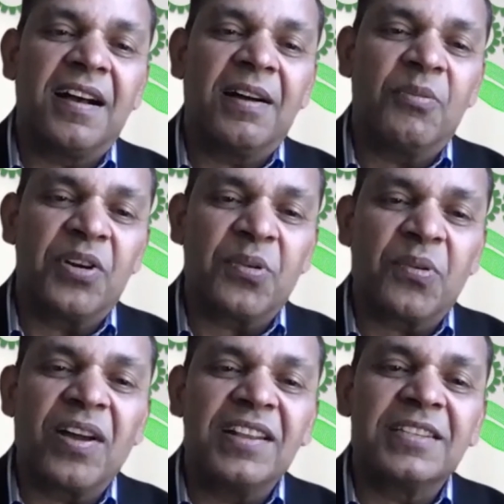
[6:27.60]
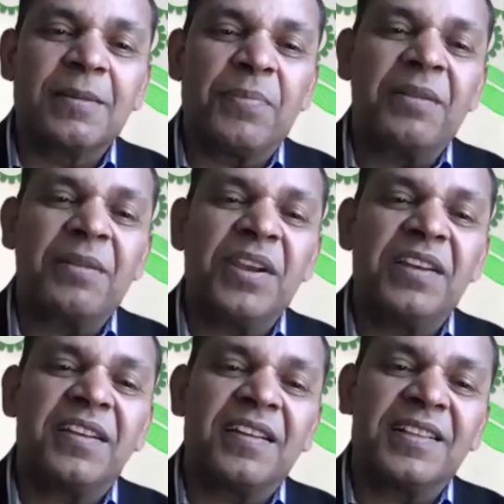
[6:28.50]
what you call is a
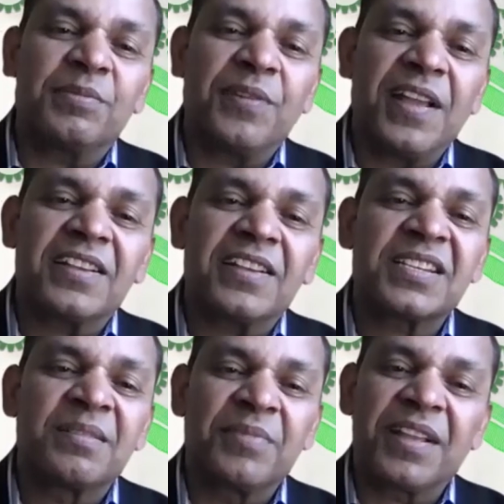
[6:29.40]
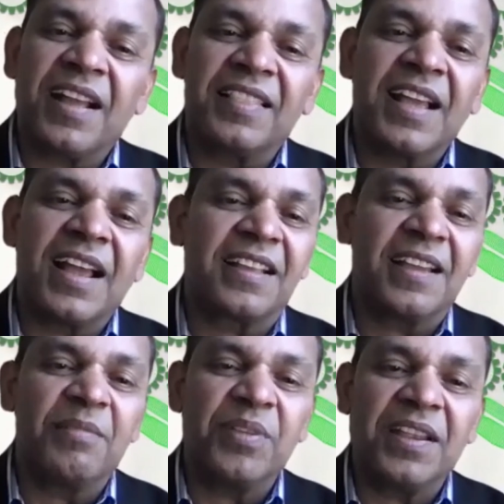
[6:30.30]
perimeter is fixed, because that
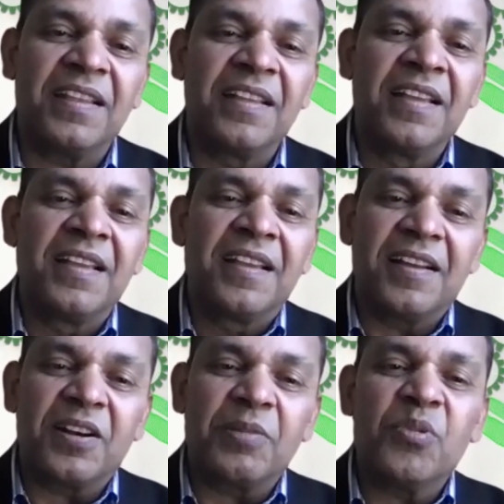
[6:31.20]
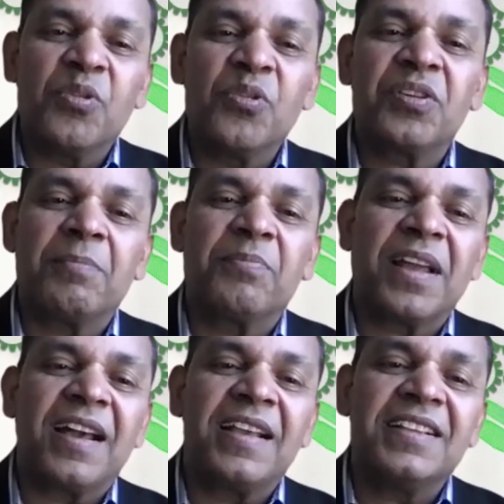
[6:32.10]
can be a remote
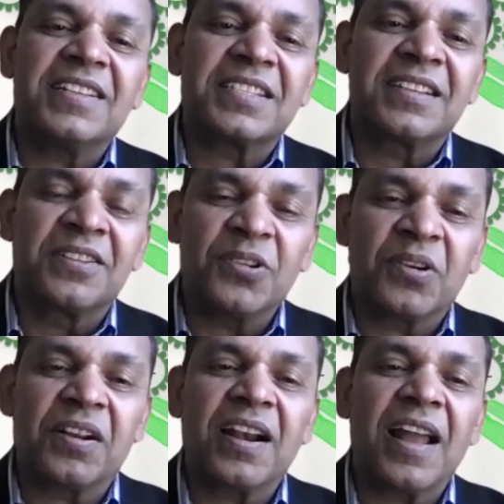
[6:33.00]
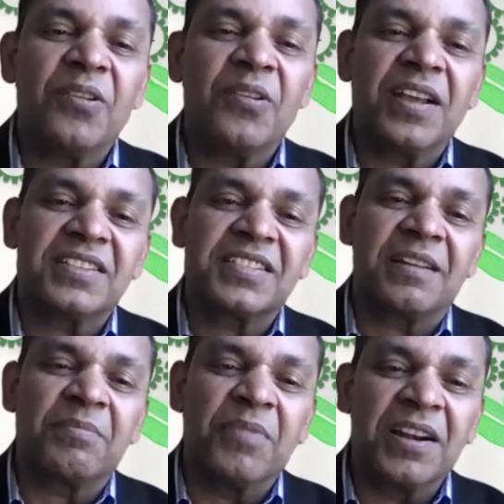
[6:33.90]
implies your cloud
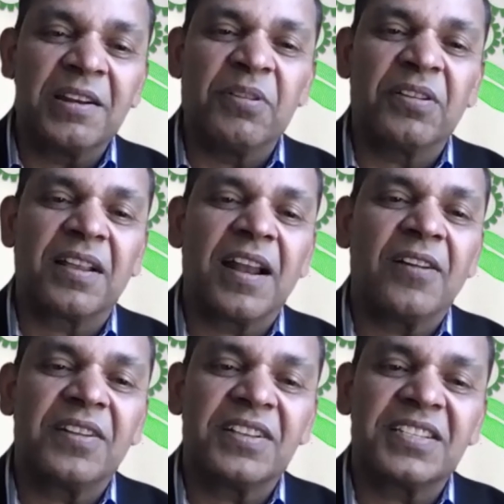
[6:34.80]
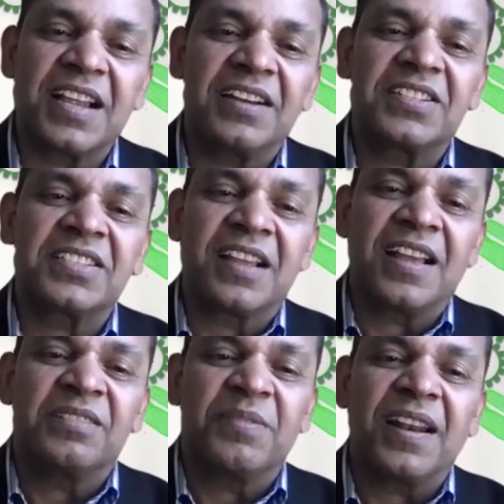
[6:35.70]
asset, multiple cloud assets,
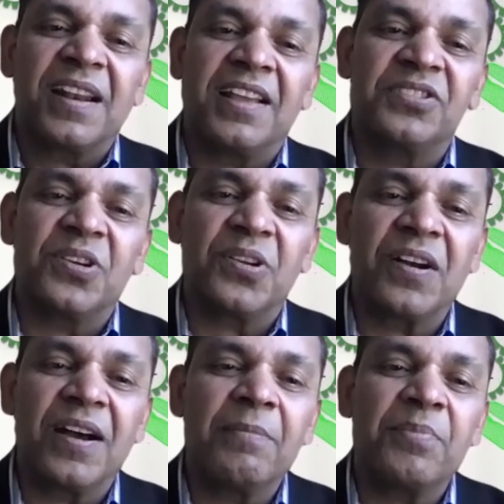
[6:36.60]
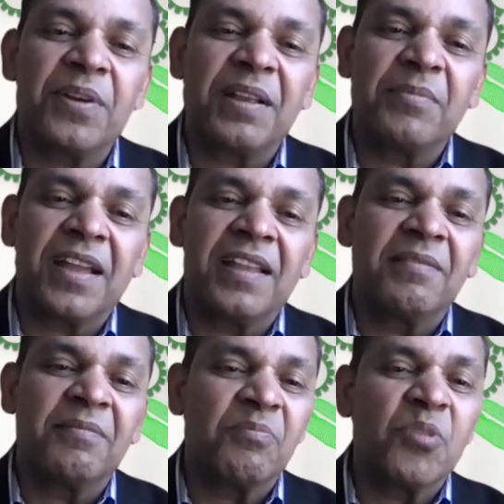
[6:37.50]
as well as your on-prem,
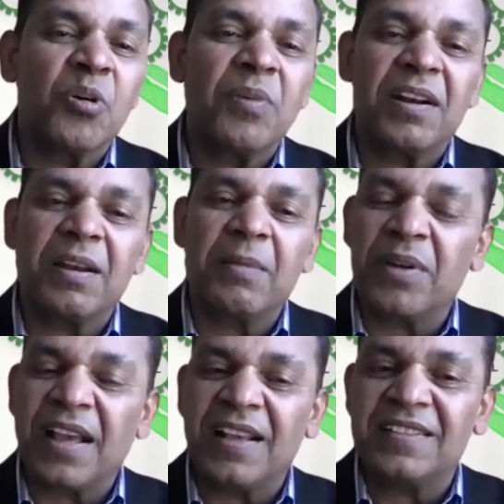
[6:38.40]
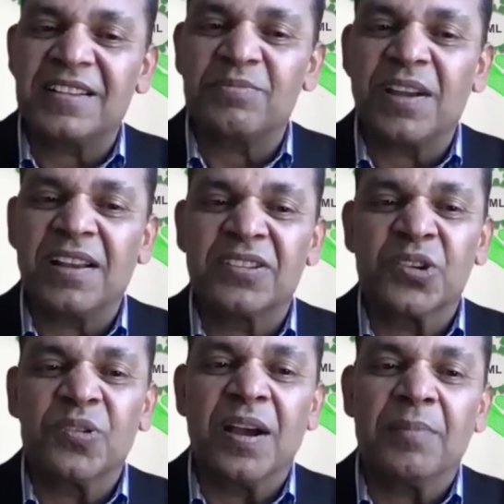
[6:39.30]
and mobile implies as well.
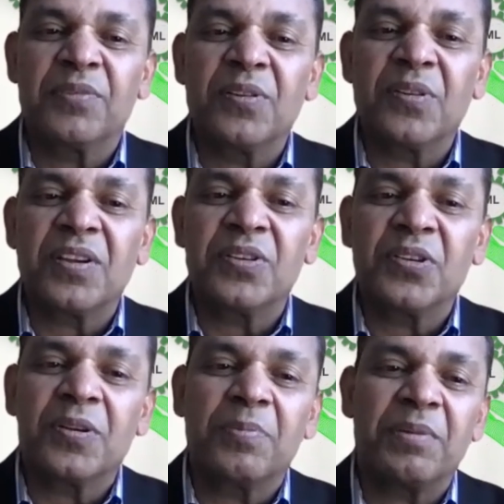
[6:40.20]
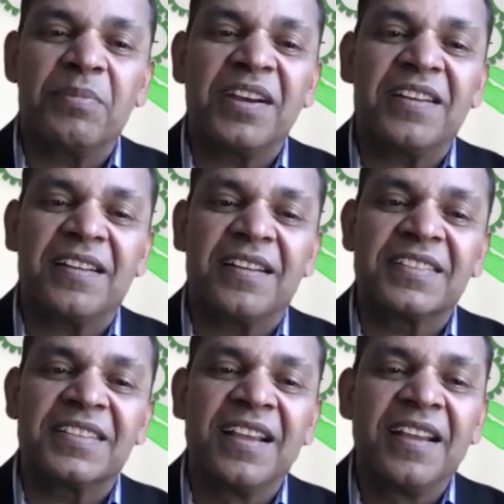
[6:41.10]
So you have to look into your perimeter
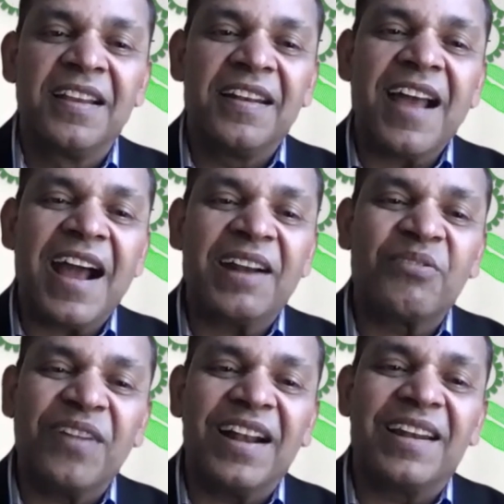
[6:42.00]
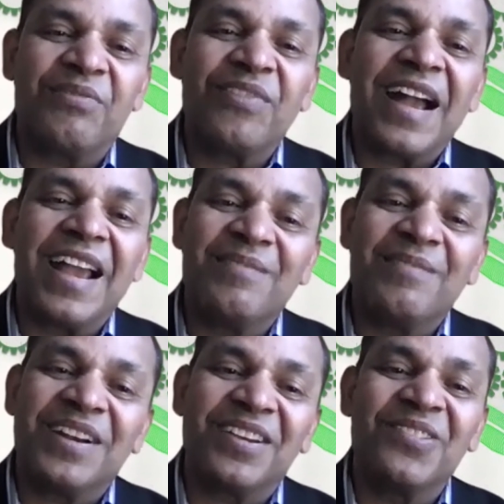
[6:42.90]
is not well
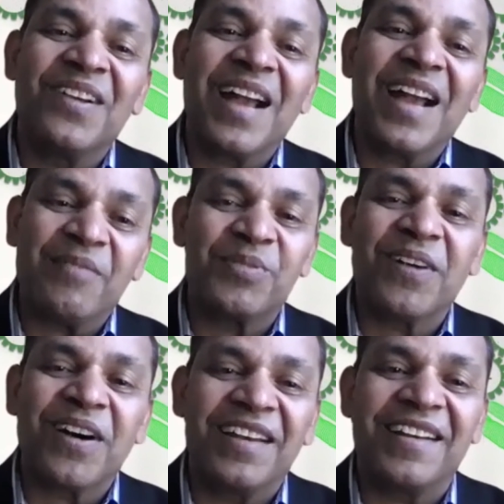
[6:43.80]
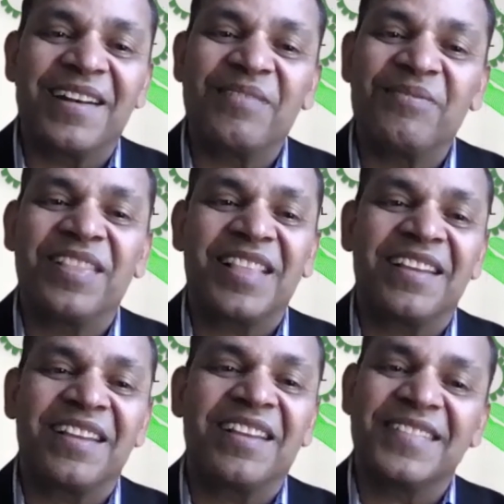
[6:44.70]
defined, but you have to monitor
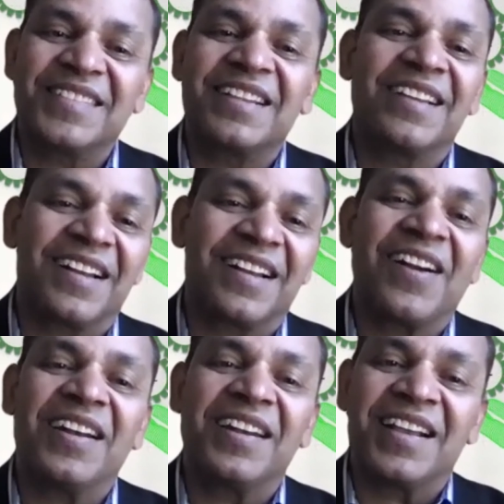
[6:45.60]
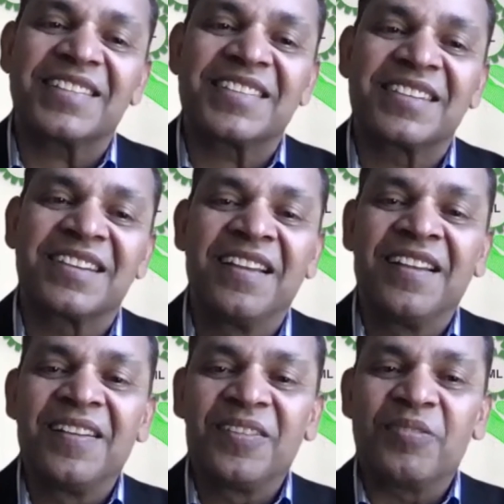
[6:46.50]
everything in the single context
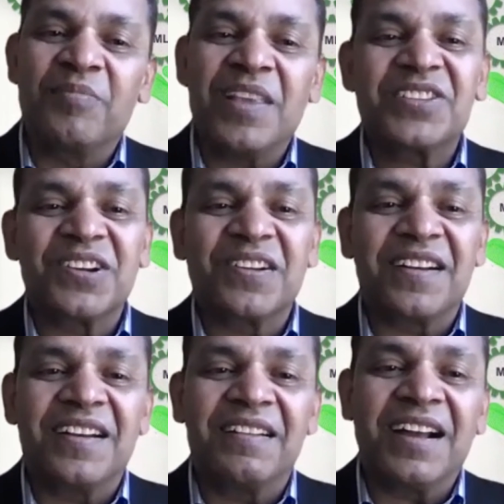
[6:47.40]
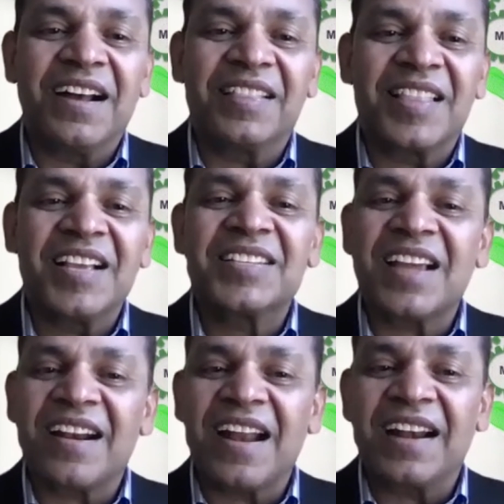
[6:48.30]
to make sure
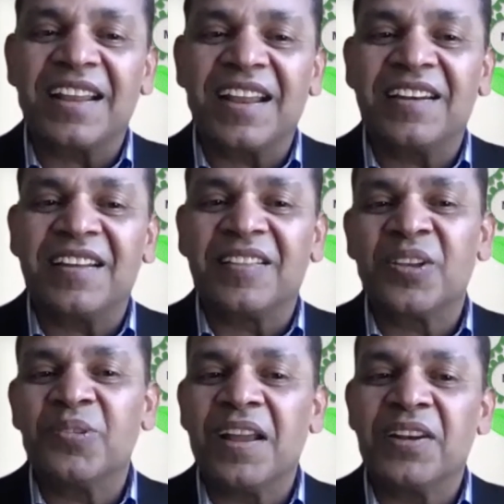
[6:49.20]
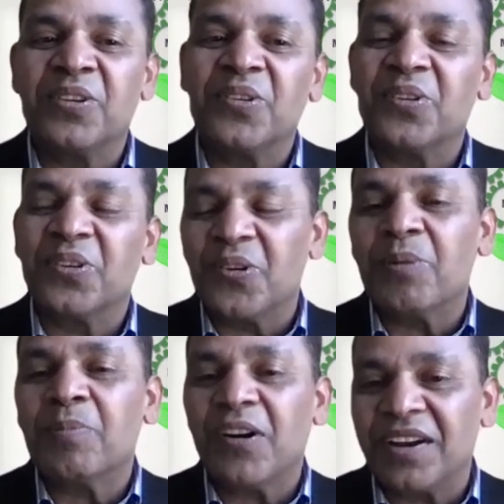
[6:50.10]
things are not getting through and you don't
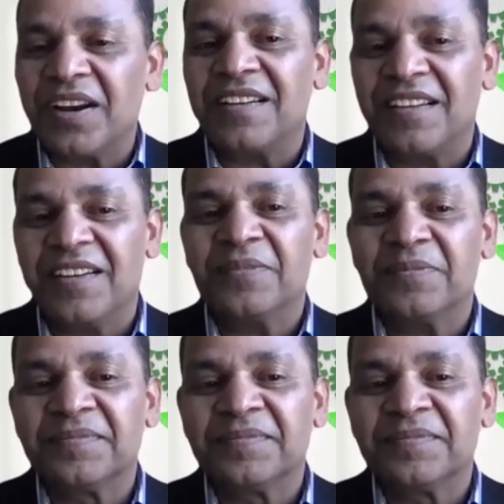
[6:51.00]
know about it, you know.